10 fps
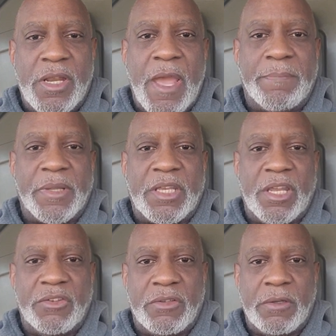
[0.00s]

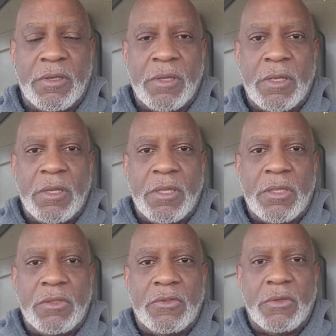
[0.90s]
application
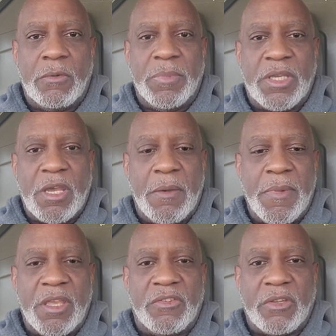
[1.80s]
to
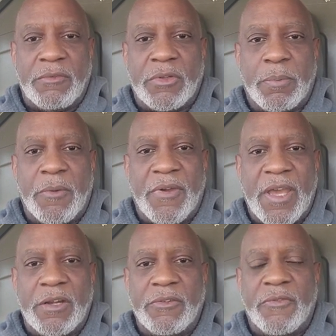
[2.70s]
become a service
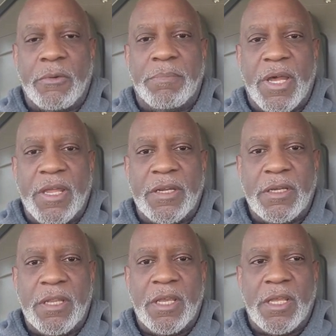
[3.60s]
provider for Bun
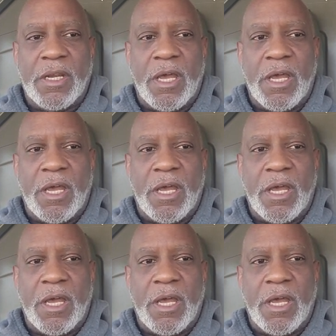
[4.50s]
and